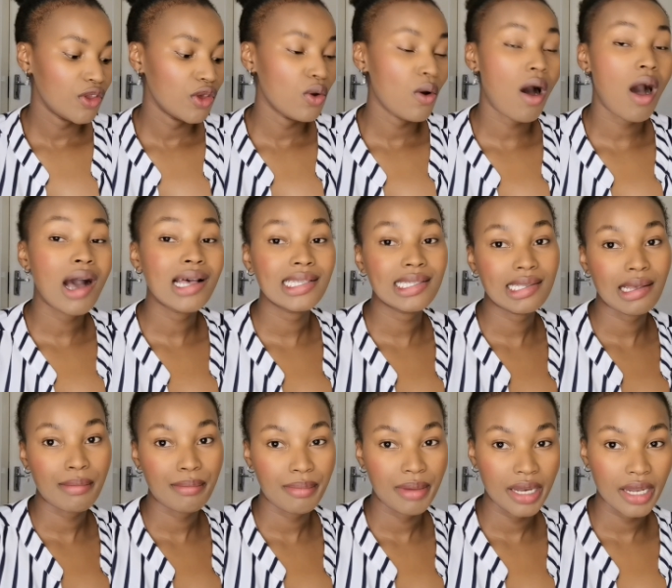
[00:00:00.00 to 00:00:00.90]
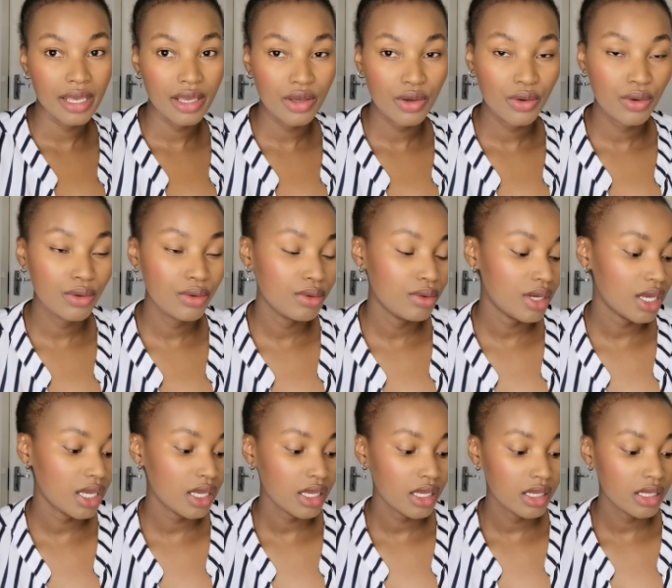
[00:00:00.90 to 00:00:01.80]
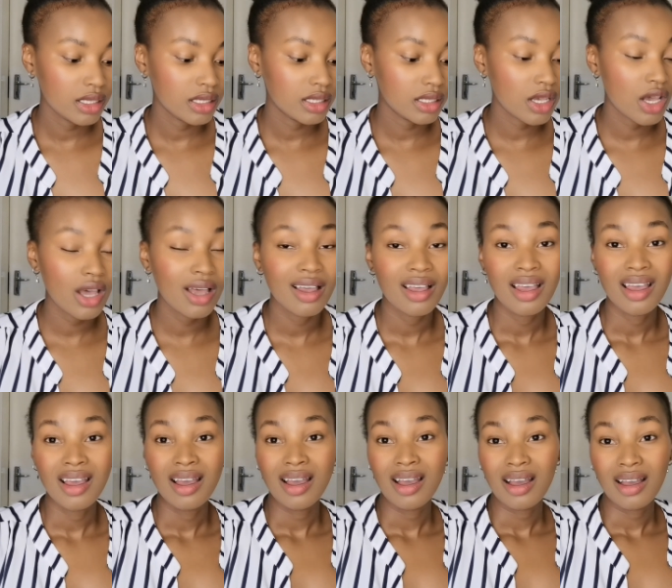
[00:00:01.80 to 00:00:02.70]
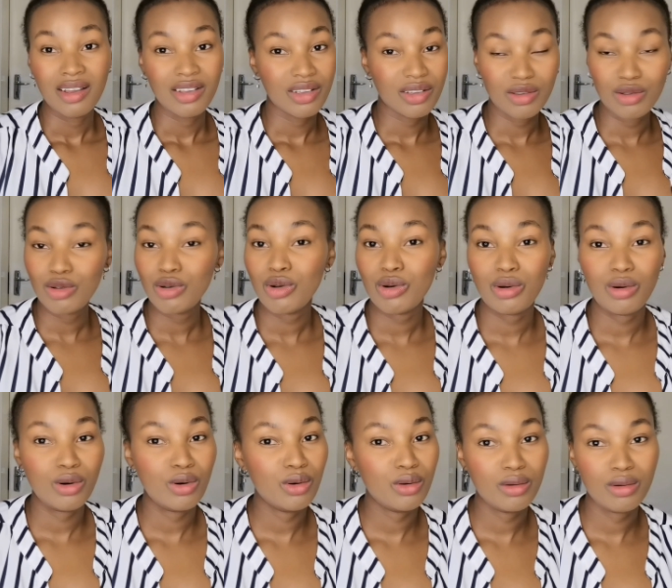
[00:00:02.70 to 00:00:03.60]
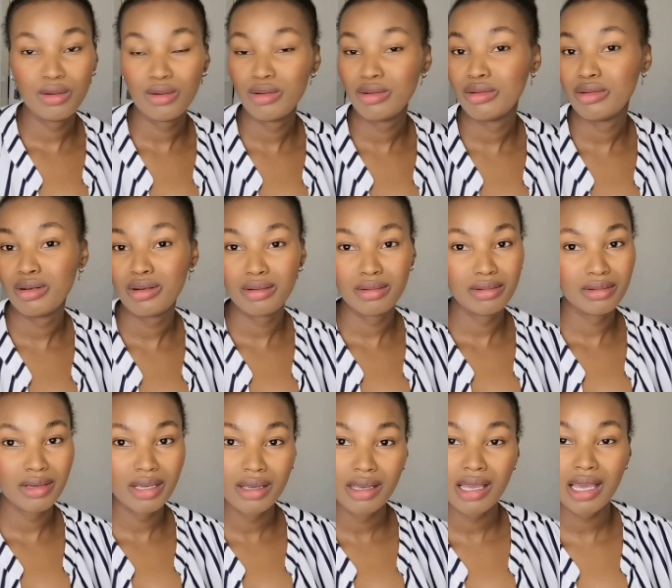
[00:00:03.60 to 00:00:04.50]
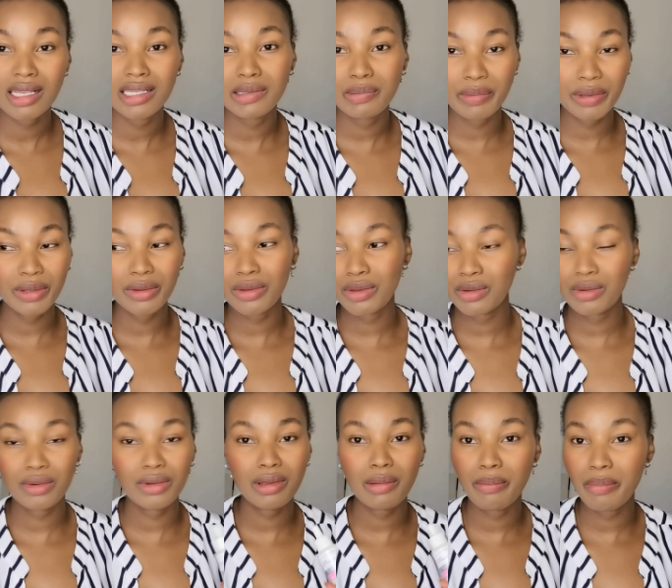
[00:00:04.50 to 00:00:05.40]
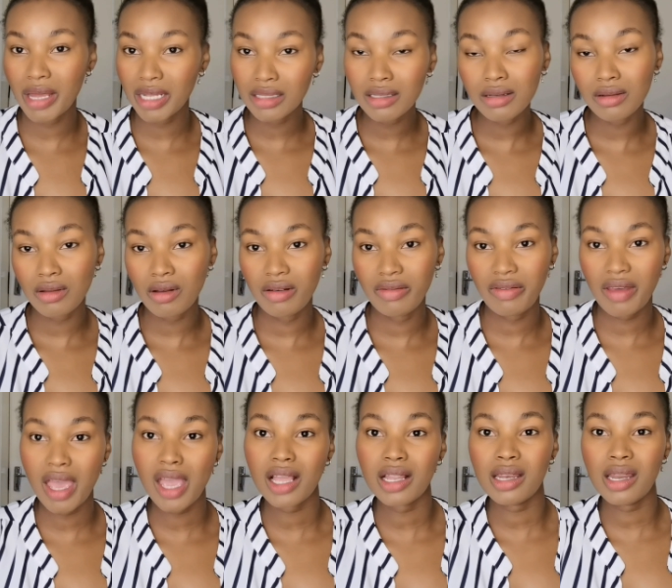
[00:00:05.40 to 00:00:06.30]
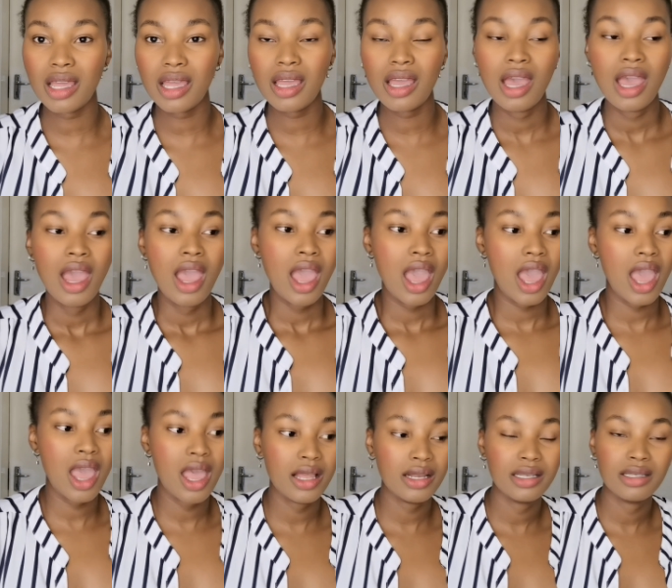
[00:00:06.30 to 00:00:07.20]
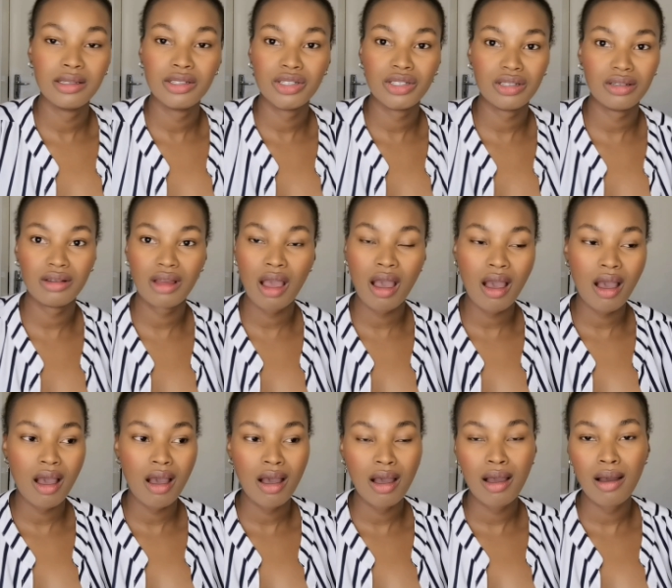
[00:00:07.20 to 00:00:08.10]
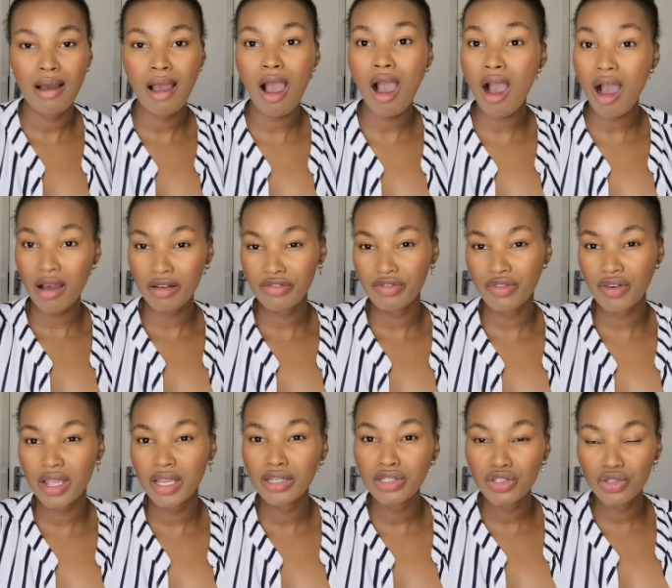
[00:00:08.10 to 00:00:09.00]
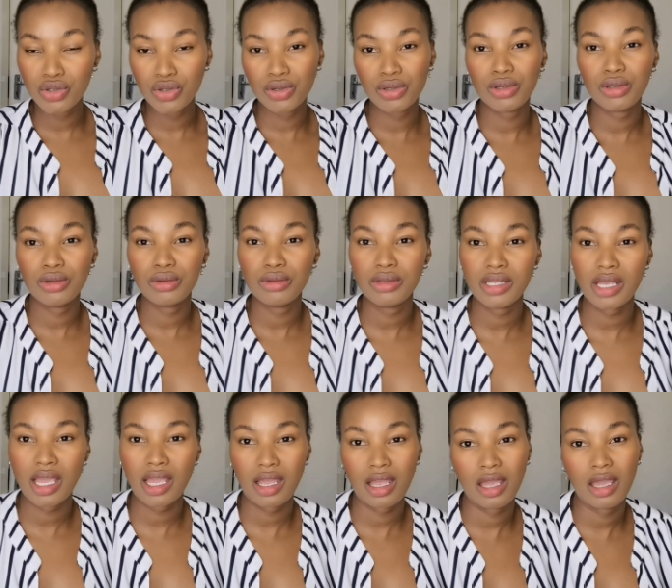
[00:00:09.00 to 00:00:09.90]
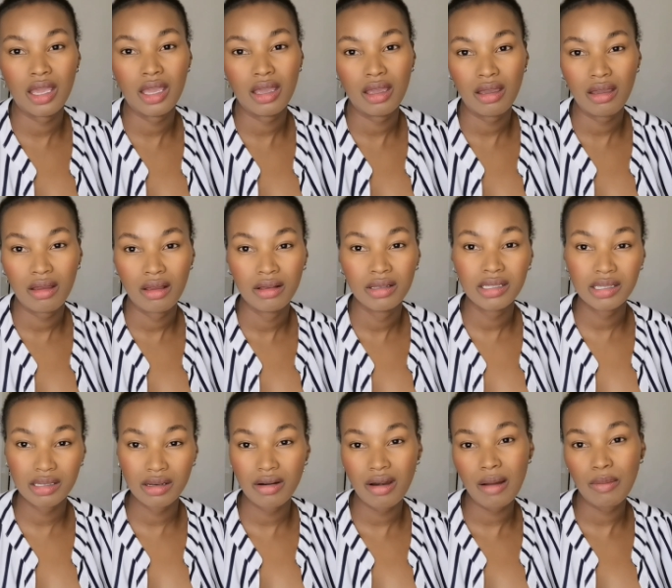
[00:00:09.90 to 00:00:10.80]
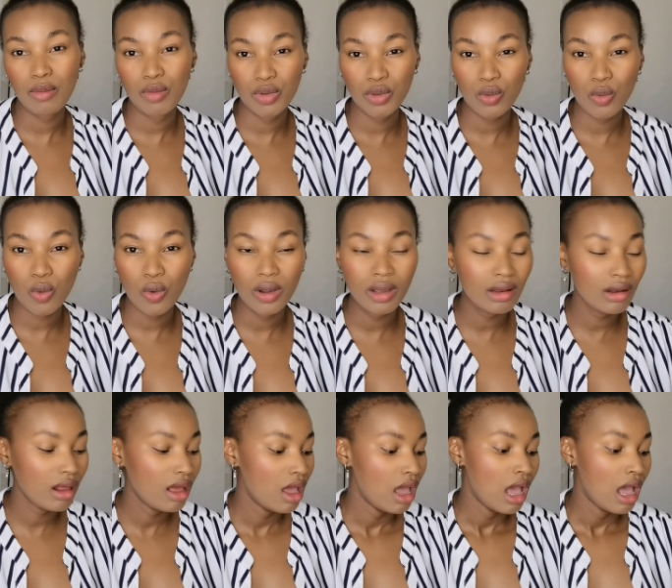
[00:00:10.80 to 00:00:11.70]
you are somebody who is, you know, who has been through the battle of acne and uh, are afraid to use a serum with oil,